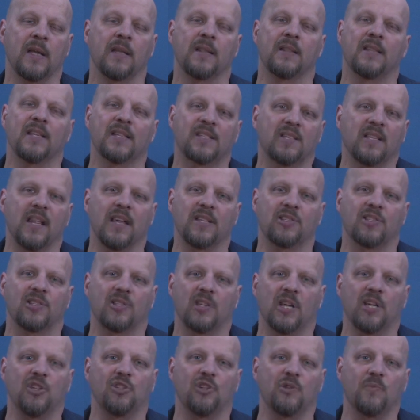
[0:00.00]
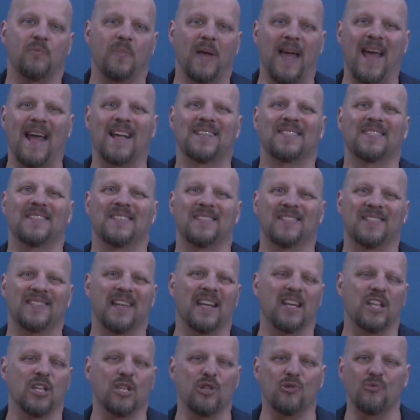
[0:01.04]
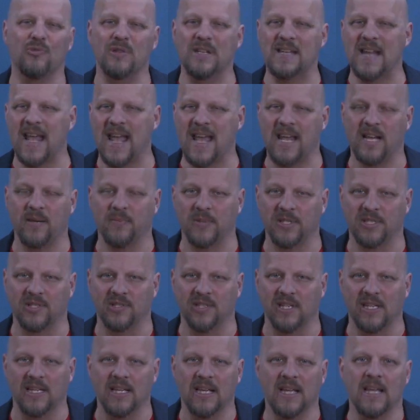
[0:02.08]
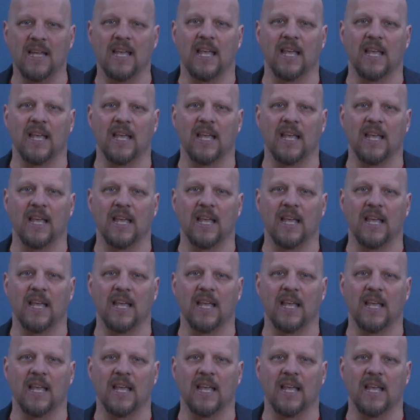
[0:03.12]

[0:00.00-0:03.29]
This legislation passed the Senate unanimously